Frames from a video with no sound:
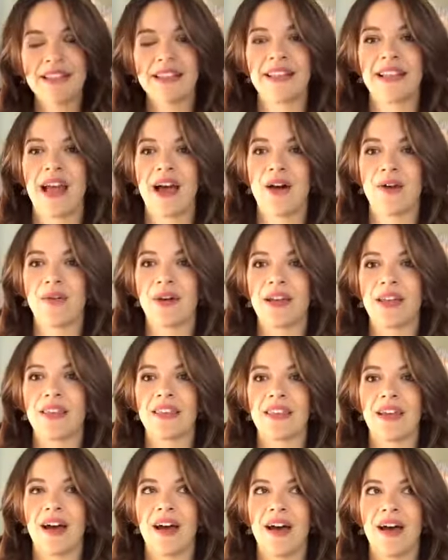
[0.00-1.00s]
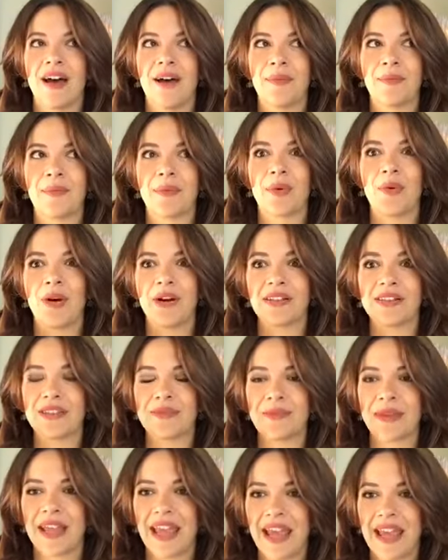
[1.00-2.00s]
And now, with um, quantum
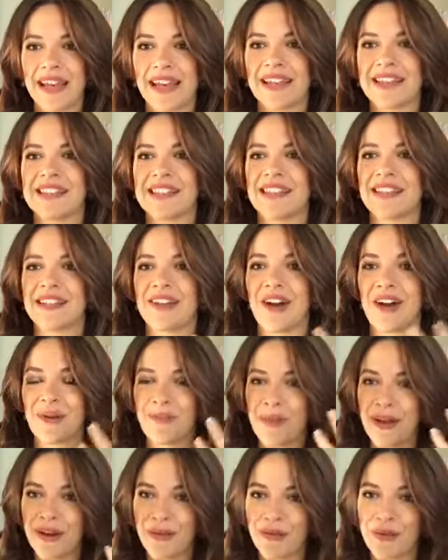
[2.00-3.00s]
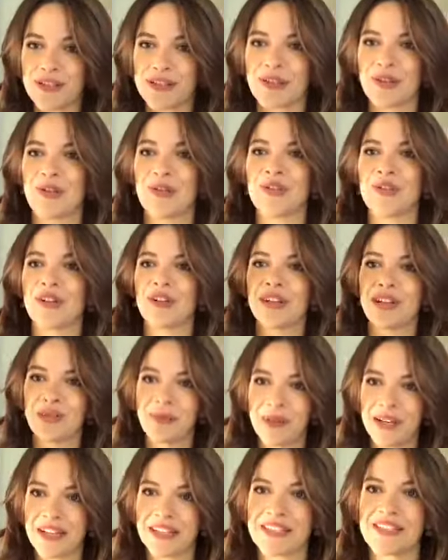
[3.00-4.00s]
mechanics and our metaphysical learning,
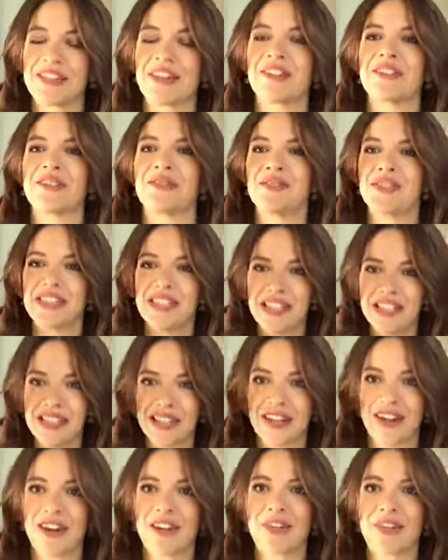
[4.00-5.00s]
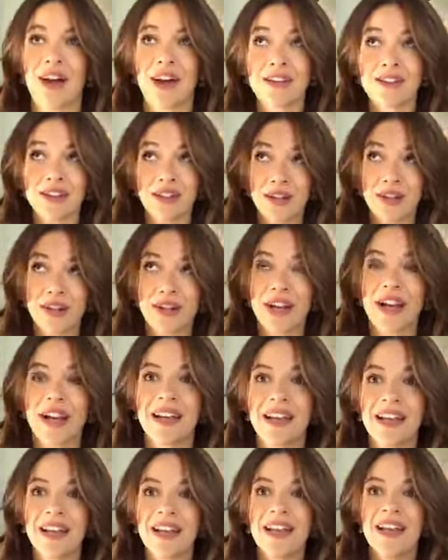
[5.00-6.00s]
we can start to see that our thoughts are
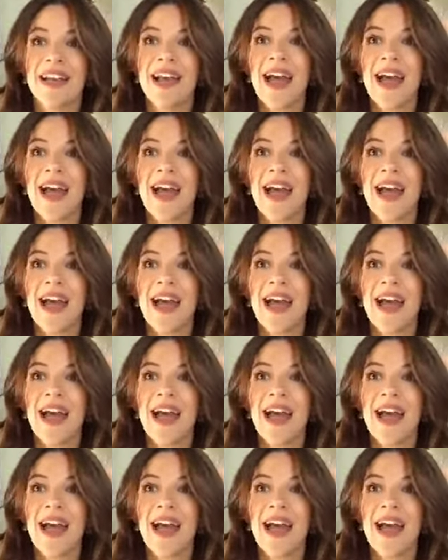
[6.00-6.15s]
creating